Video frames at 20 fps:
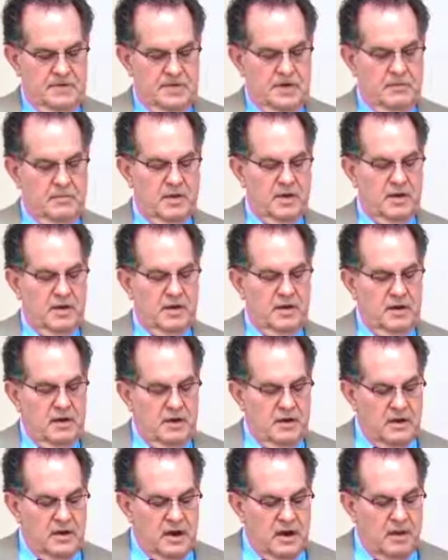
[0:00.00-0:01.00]
Some can
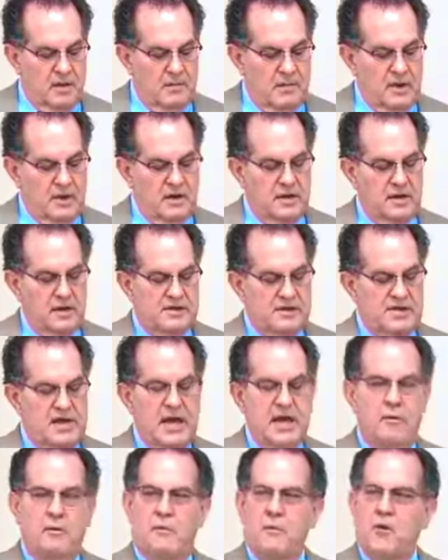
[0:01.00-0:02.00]
come and
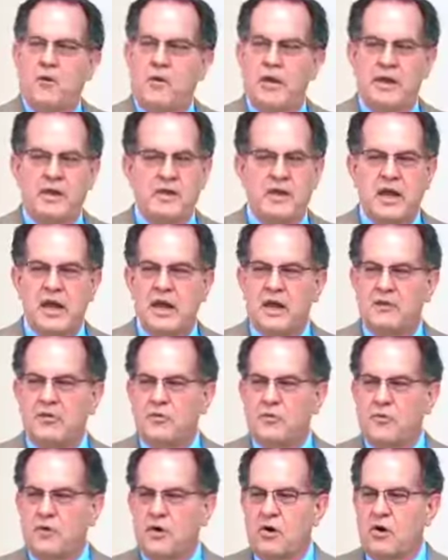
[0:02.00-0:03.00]
say, oh boy, you get
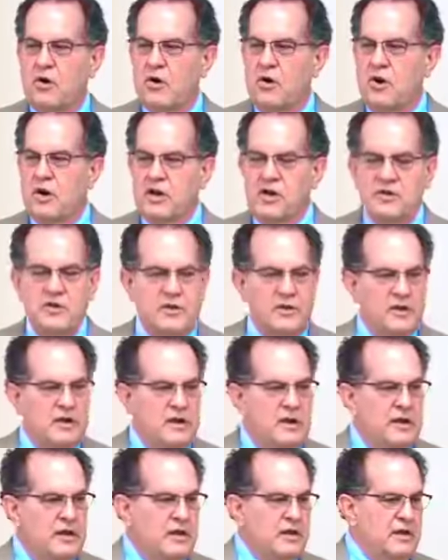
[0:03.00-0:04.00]
into the Word and you
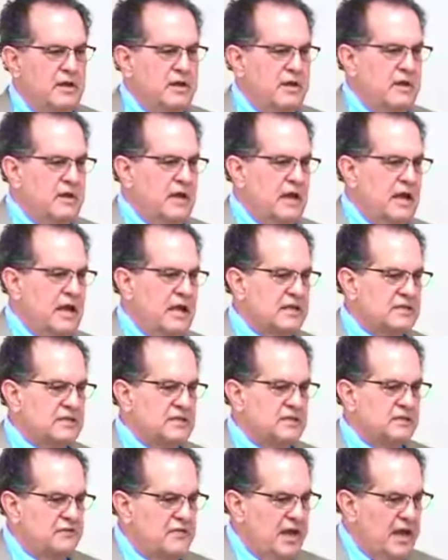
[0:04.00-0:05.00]
can
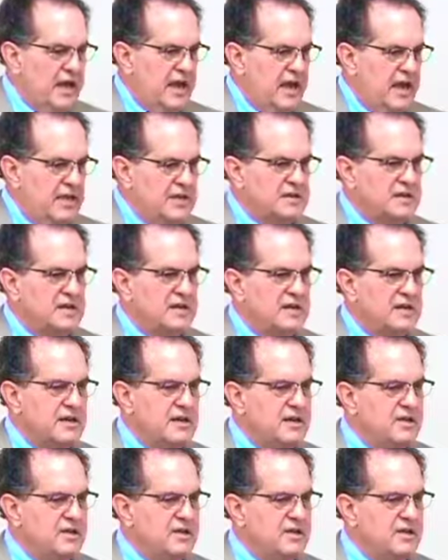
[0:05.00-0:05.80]
excavate.